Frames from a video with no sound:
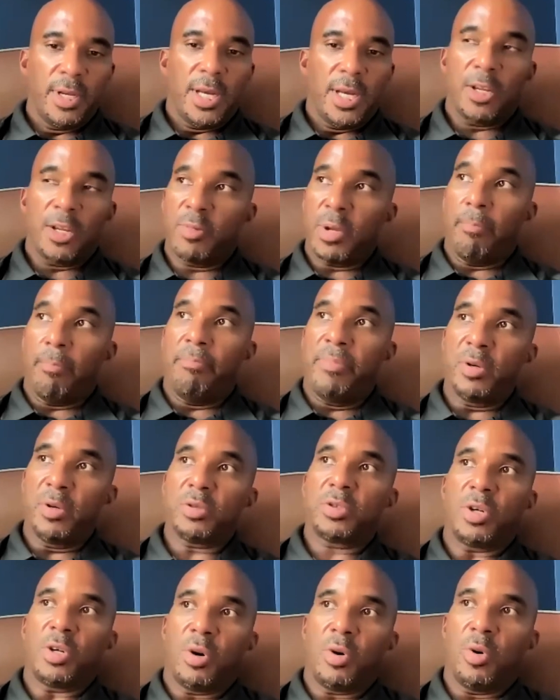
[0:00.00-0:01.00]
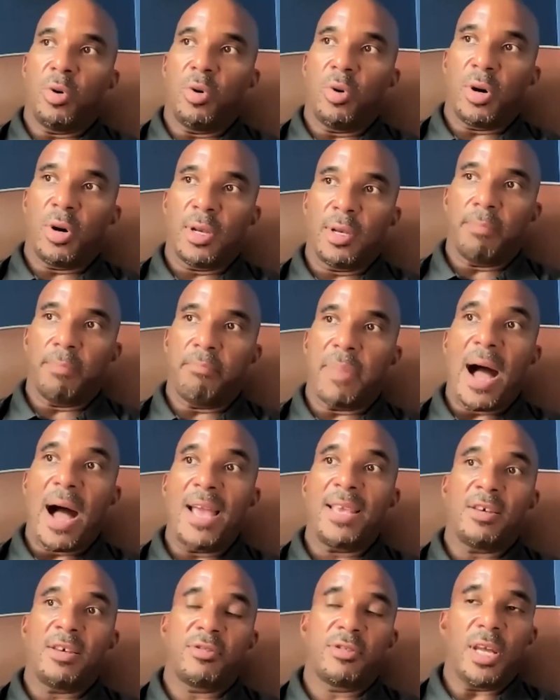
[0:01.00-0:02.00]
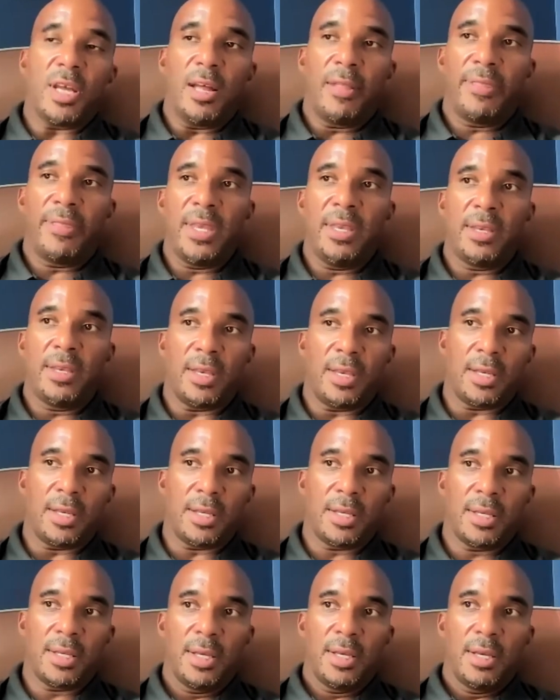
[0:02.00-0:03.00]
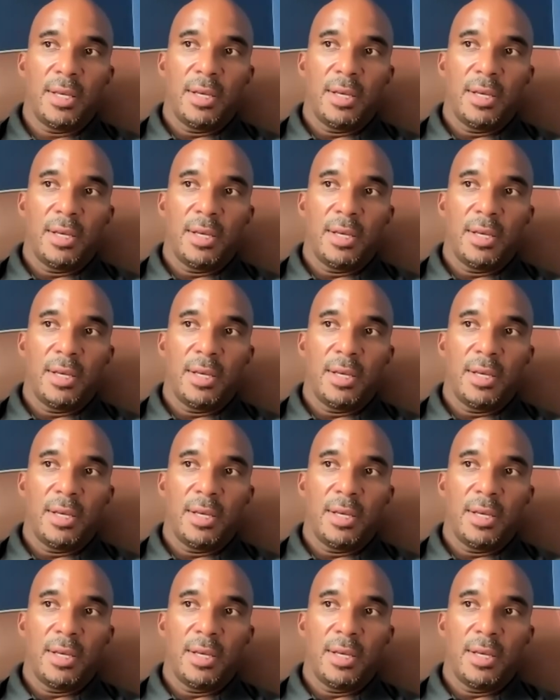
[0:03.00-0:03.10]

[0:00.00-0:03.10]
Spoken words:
It has been built on biased thinking.